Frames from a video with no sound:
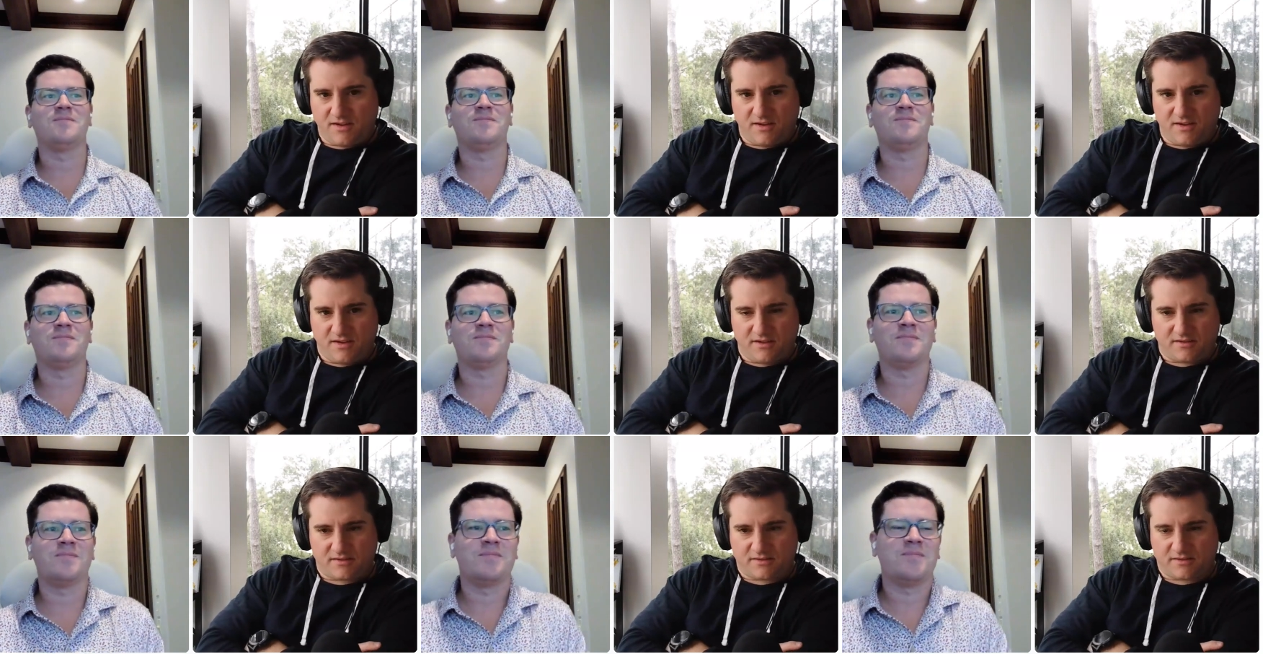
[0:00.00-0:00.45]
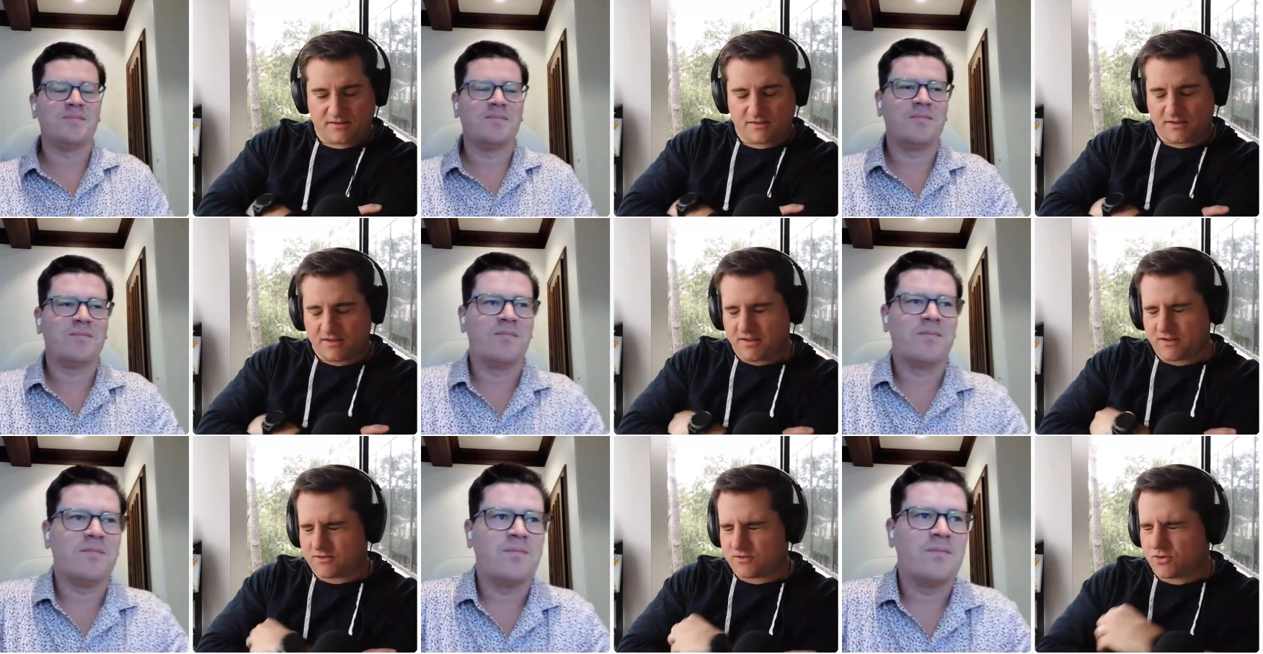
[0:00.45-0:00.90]
Speaker 1: It's
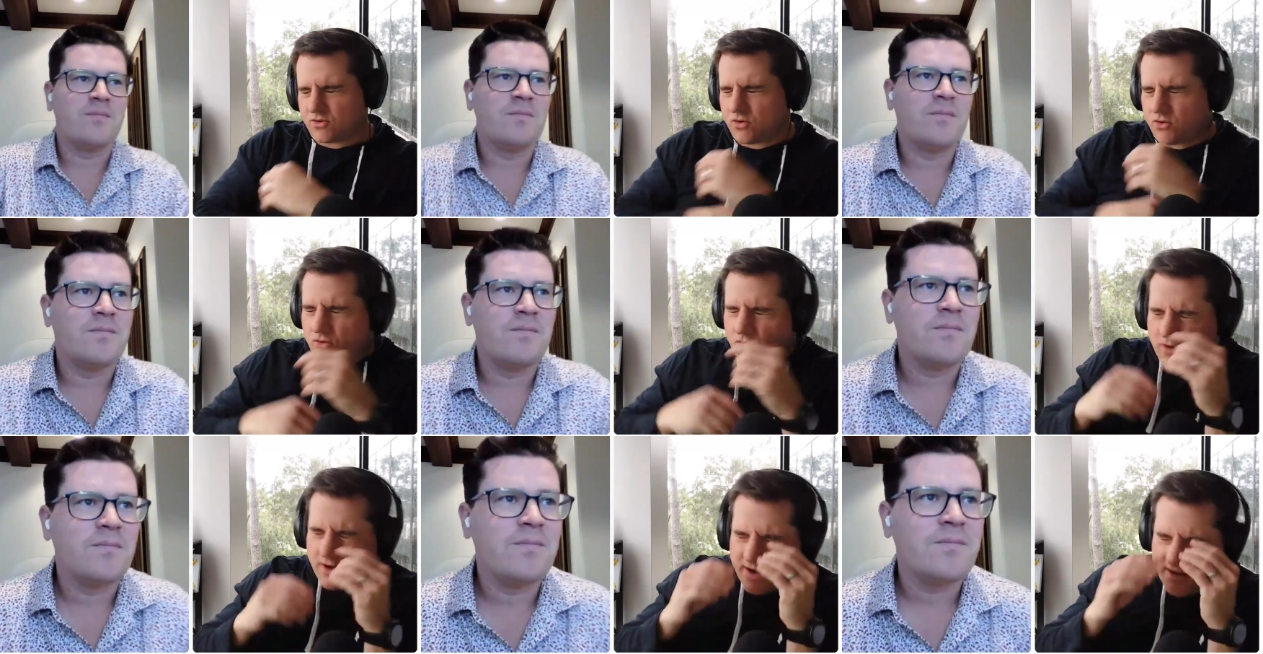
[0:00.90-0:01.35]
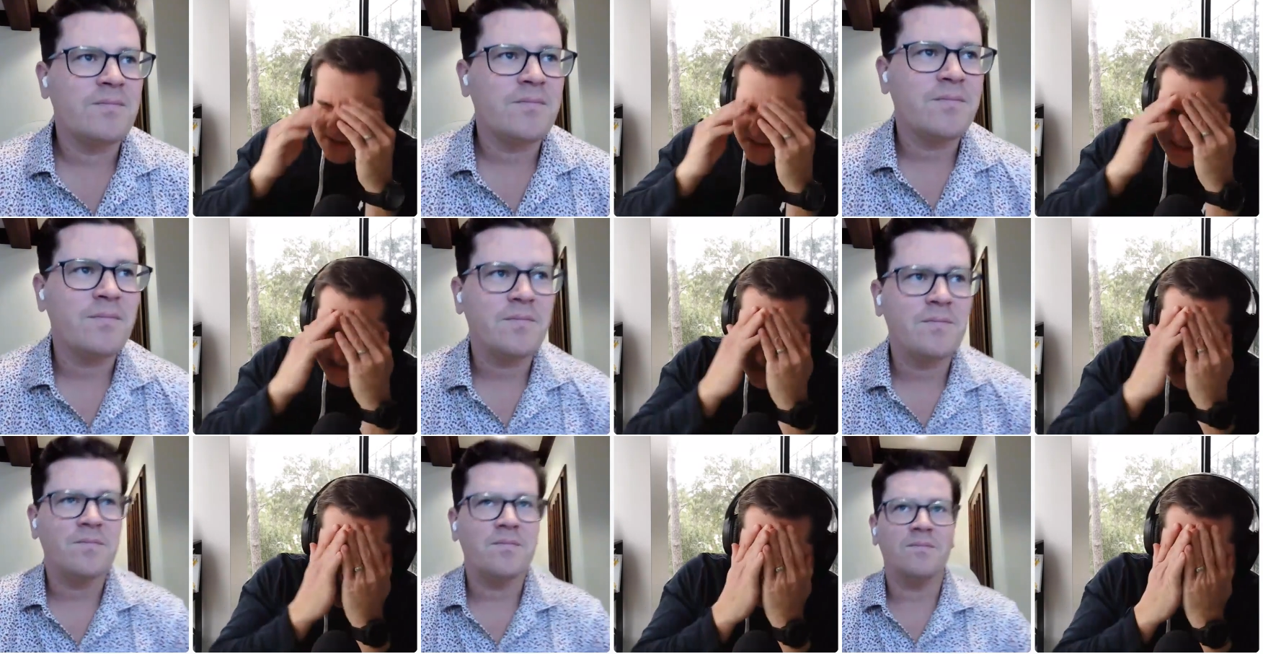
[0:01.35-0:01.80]
it's
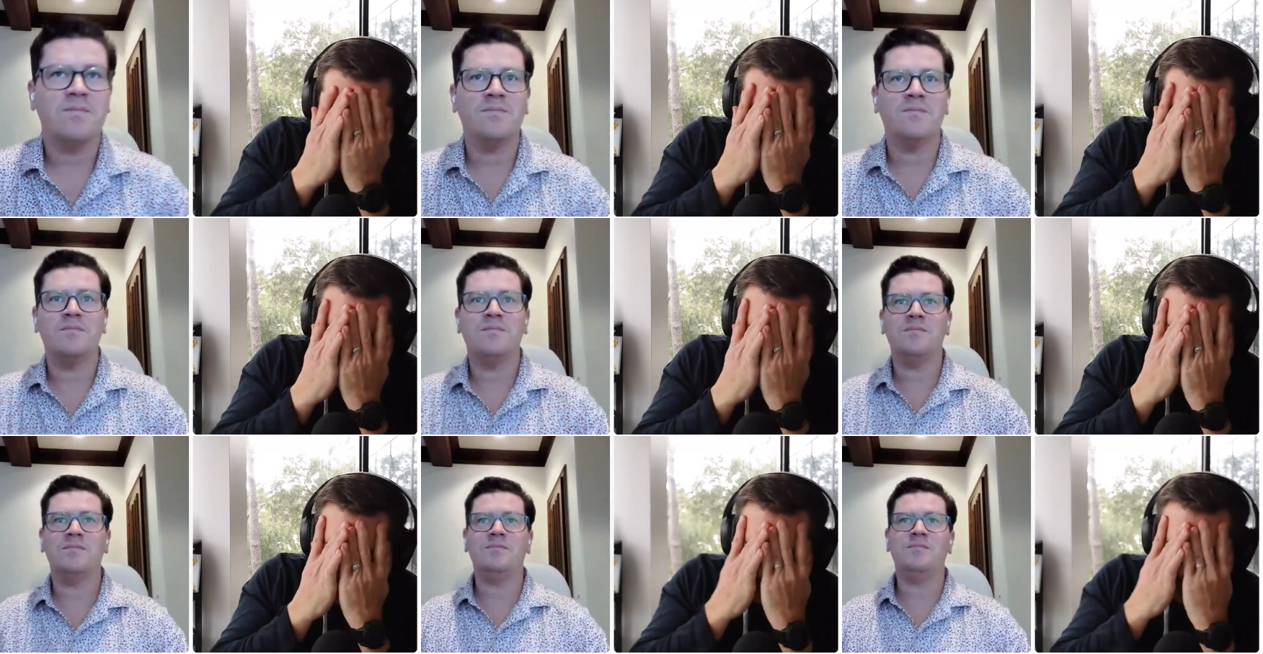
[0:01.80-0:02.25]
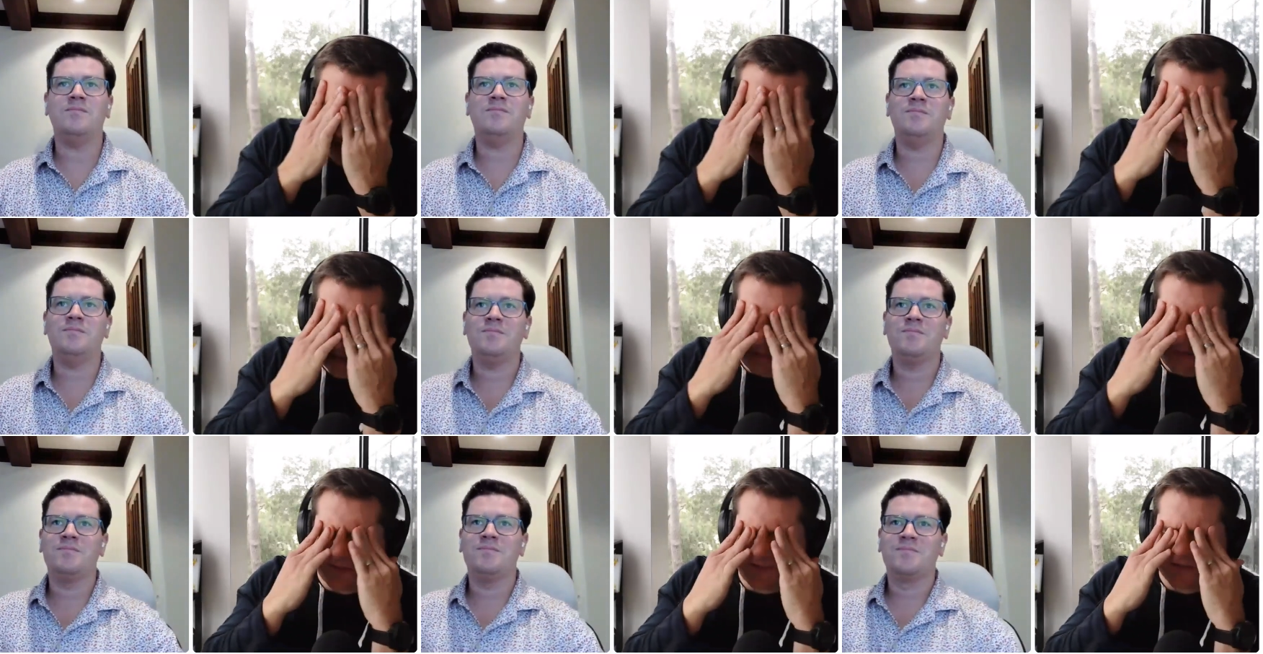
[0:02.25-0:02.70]
crazy. I mean, I know we
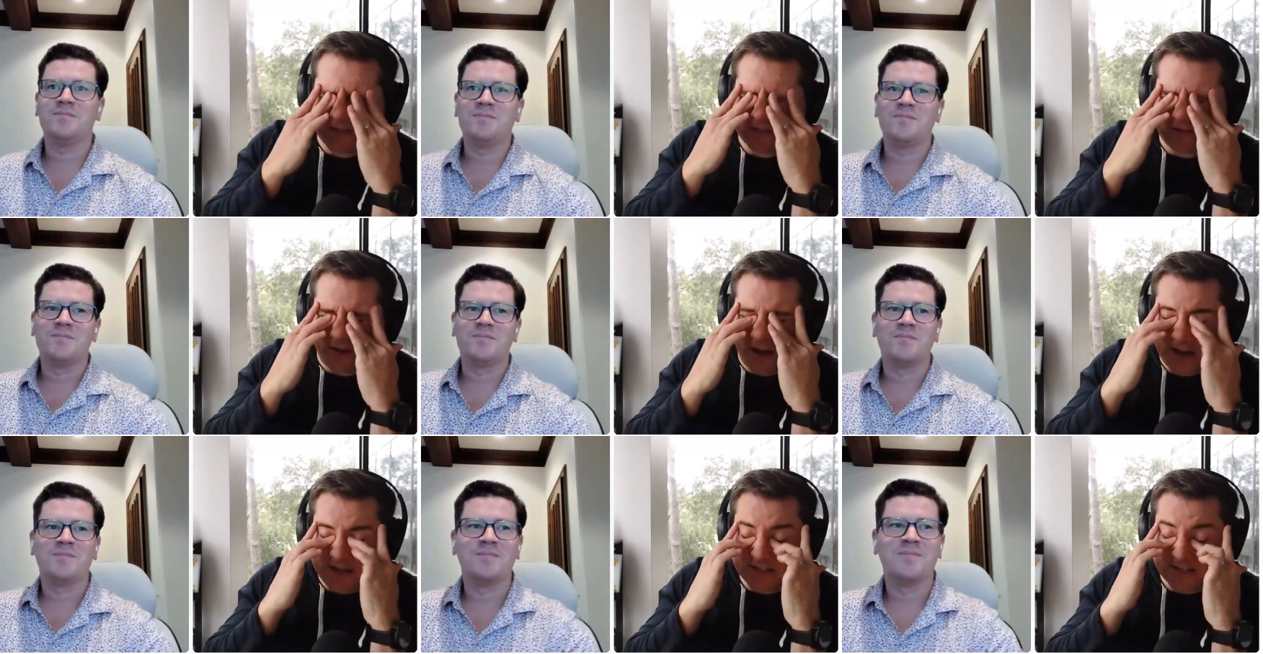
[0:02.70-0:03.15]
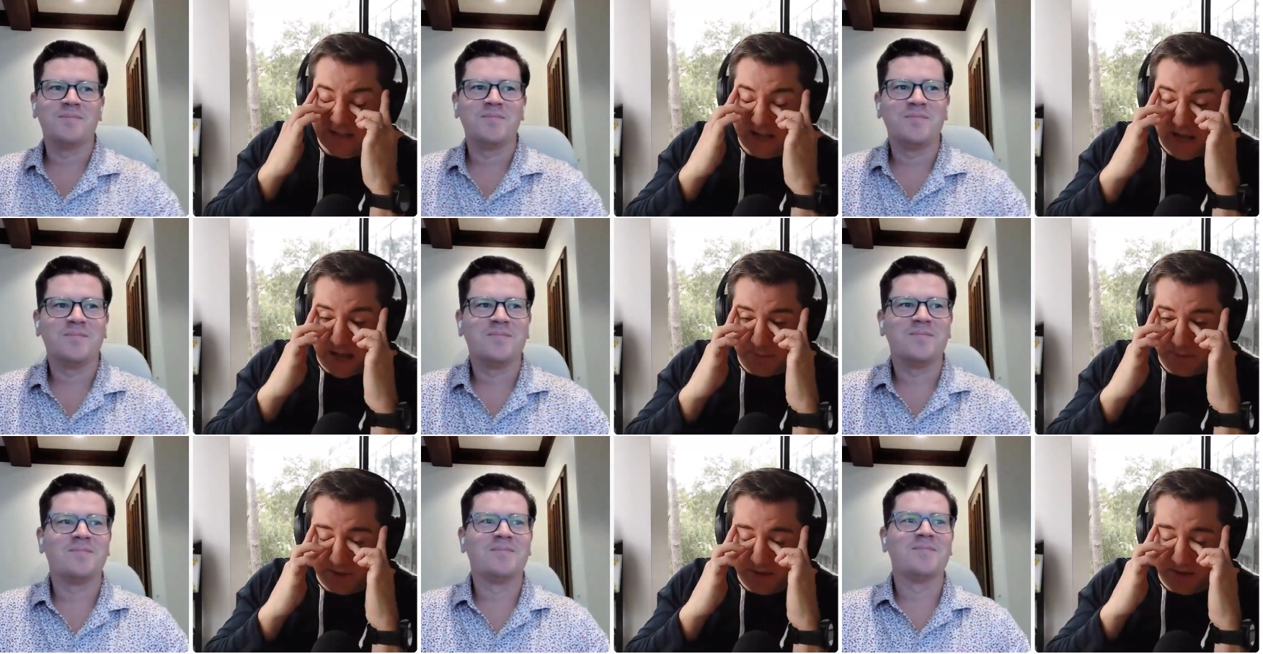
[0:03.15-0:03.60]
talked about this last
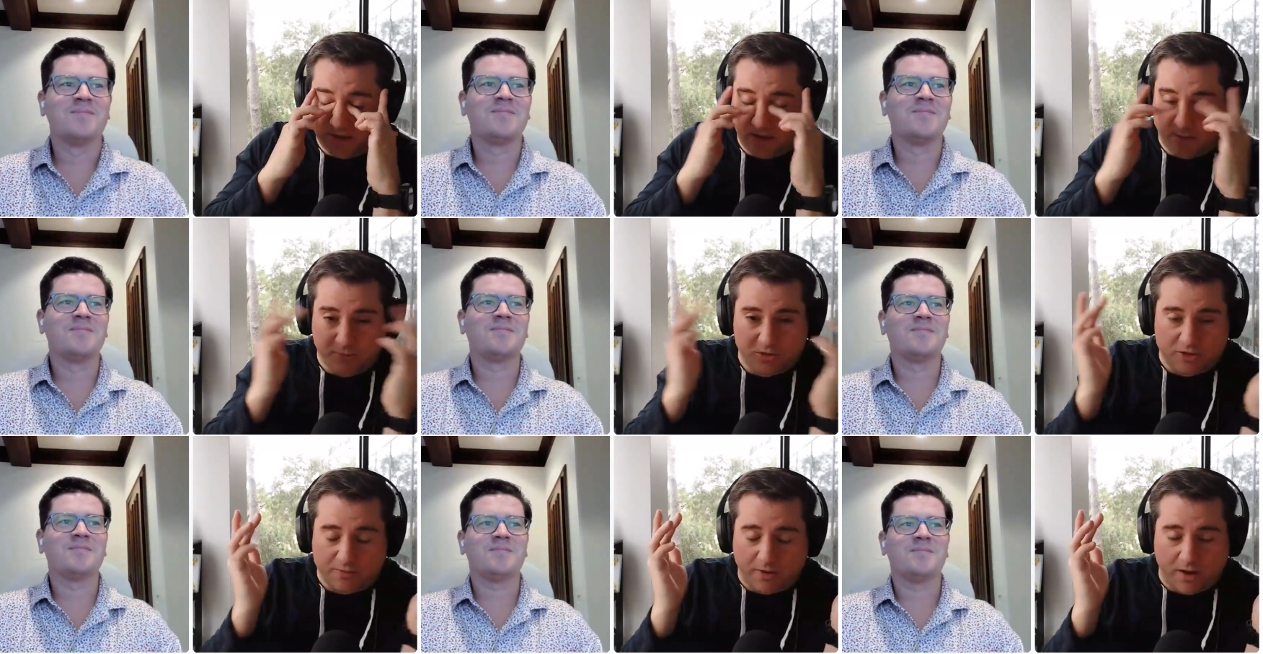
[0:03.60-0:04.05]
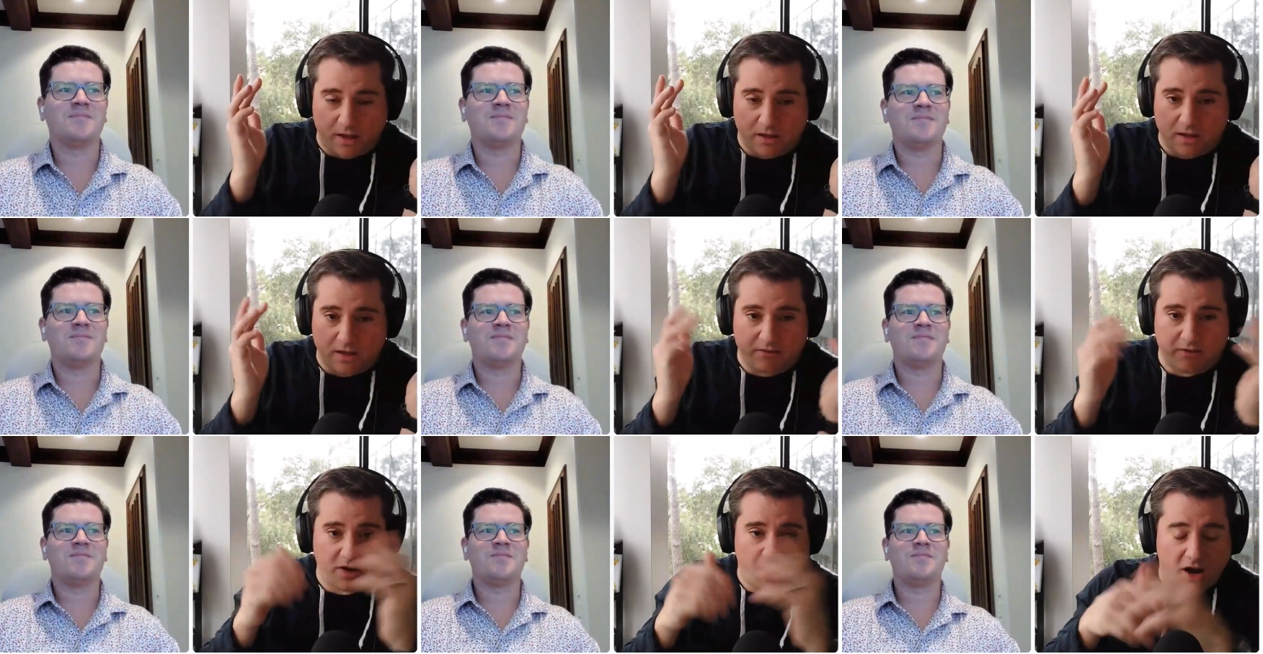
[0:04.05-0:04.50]
time, and the number's
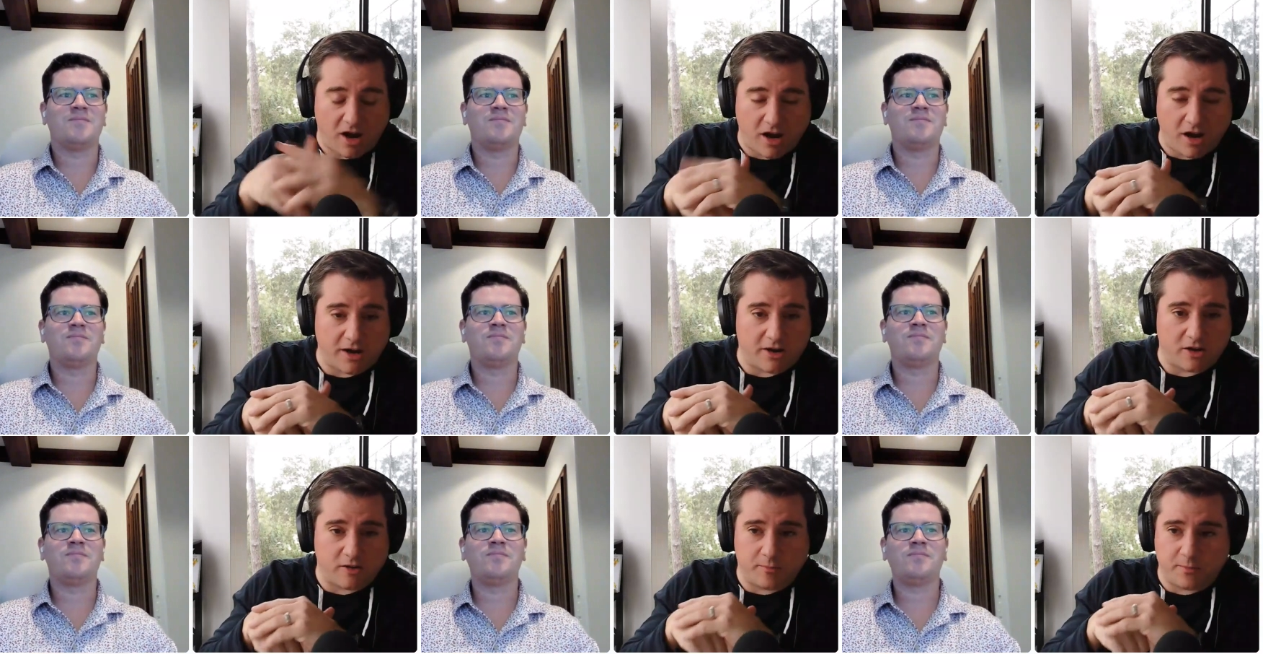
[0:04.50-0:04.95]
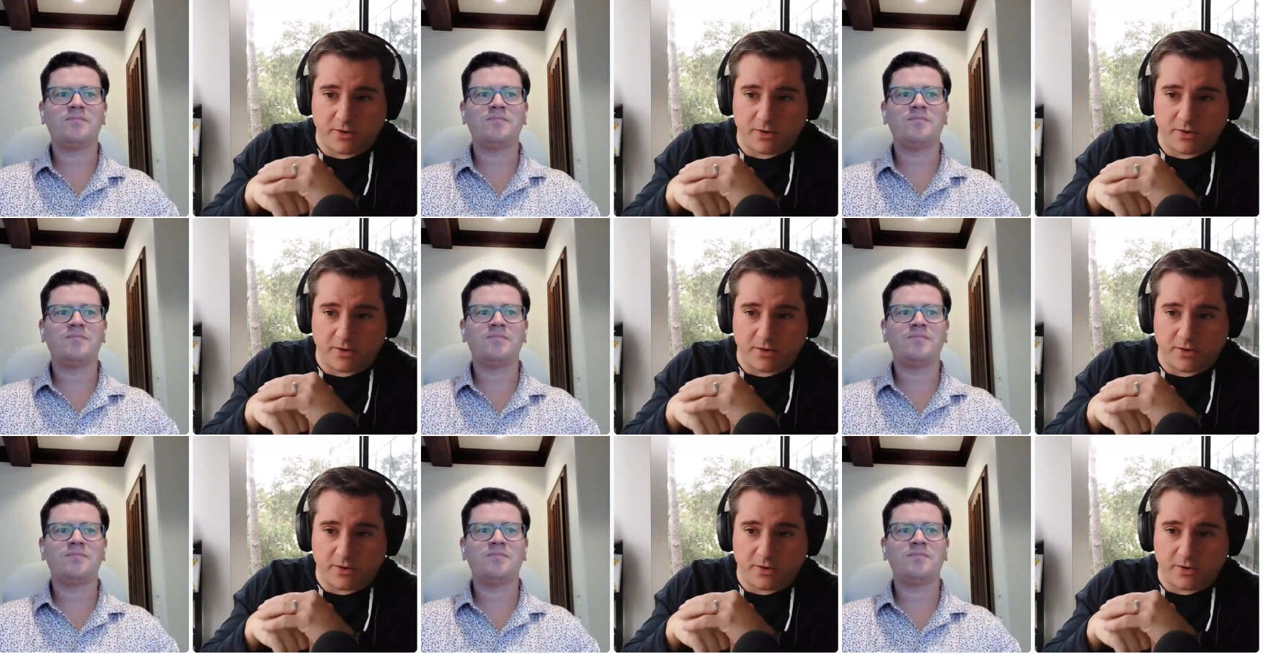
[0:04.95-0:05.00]
probably even higher.